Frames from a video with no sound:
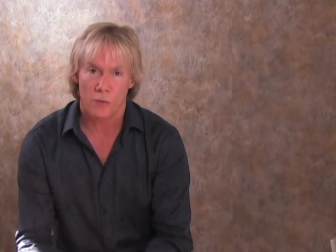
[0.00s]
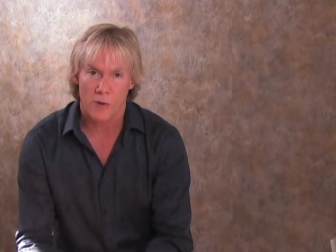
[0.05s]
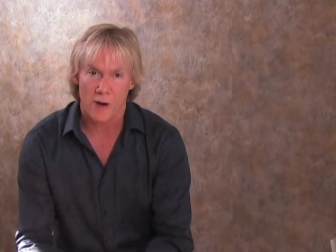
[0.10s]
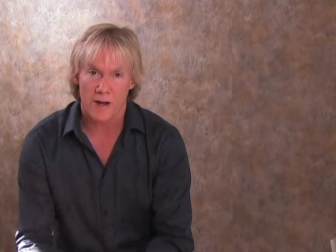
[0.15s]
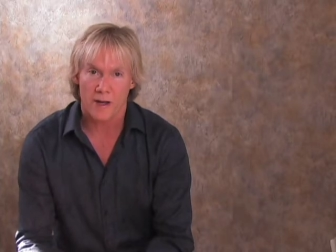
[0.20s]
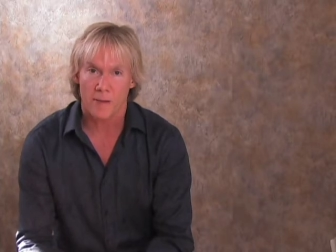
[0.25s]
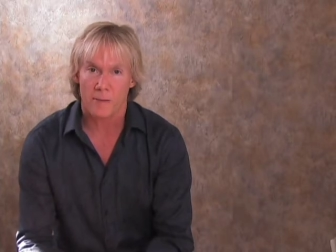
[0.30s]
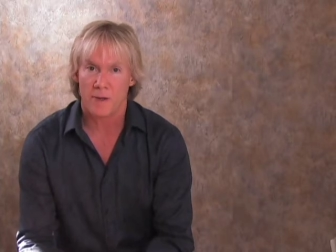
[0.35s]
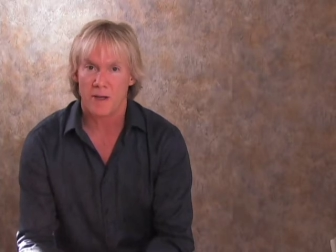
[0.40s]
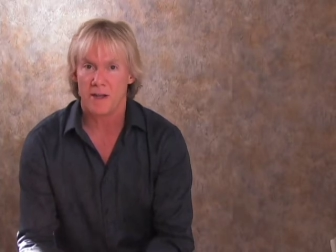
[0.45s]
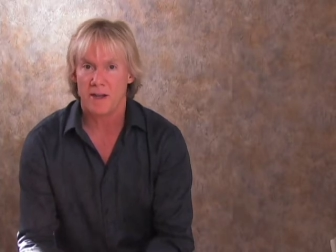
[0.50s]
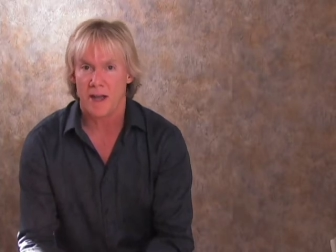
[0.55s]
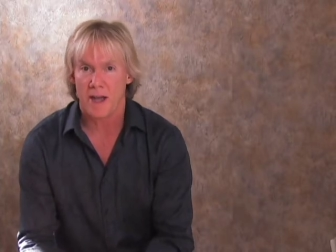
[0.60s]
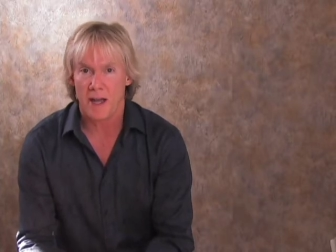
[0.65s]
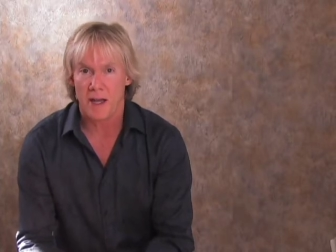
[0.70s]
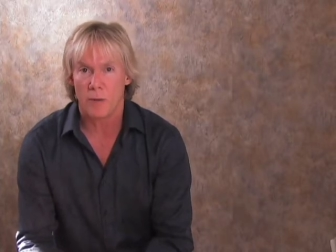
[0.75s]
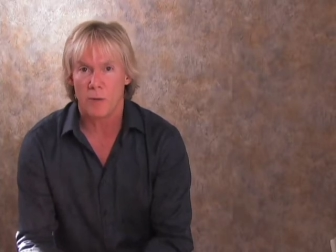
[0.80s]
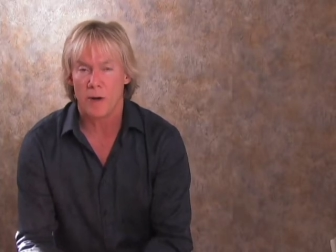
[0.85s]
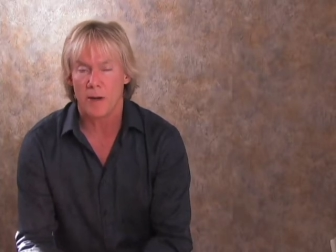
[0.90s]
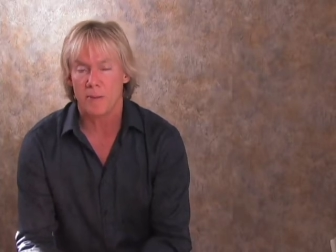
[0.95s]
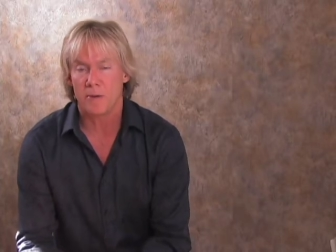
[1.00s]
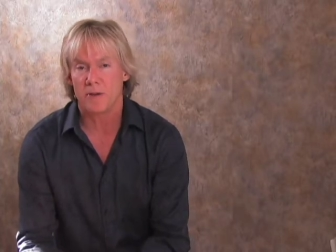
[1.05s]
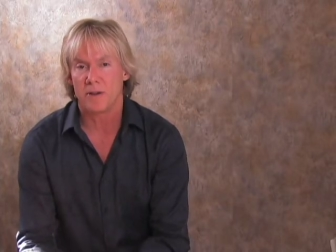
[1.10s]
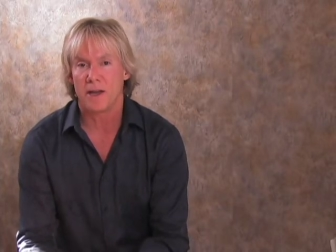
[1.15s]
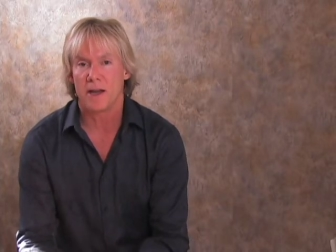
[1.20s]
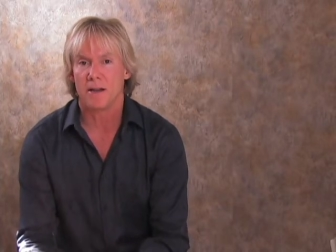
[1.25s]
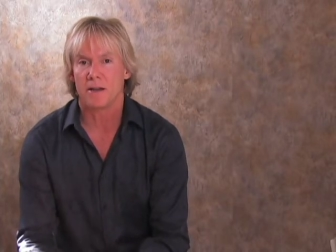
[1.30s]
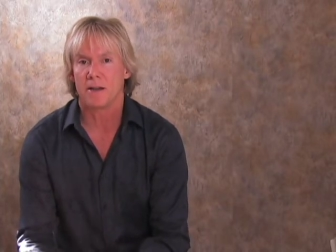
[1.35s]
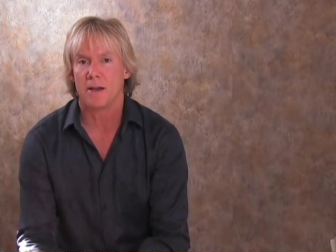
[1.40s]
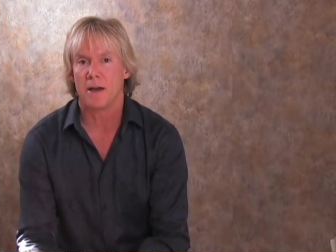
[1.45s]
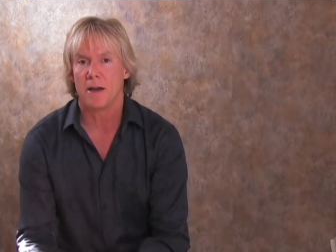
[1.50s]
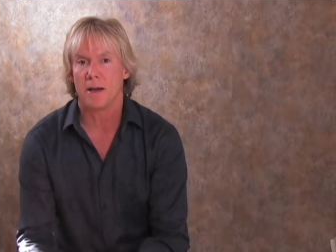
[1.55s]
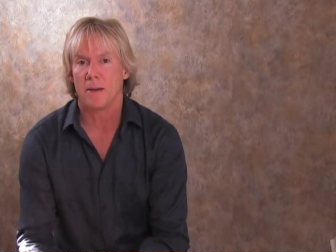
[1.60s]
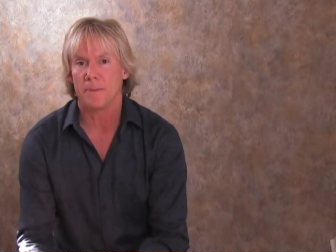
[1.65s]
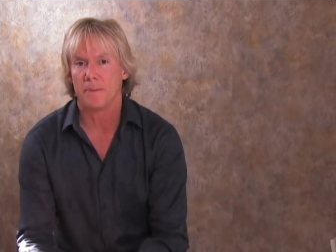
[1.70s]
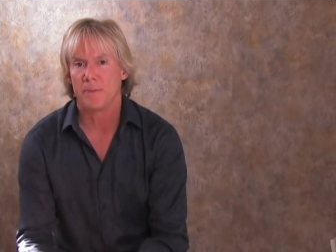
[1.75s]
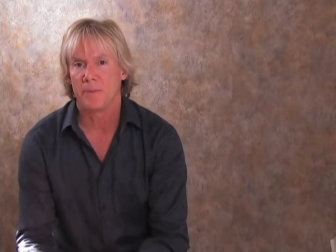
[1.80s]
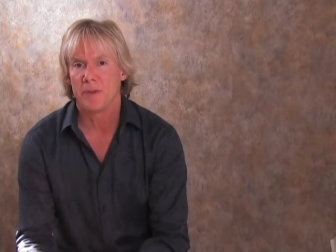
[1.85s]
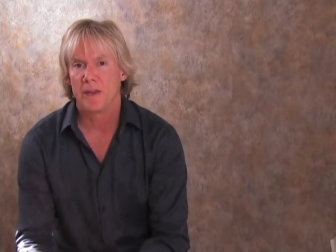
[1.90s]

recommend aweber.com.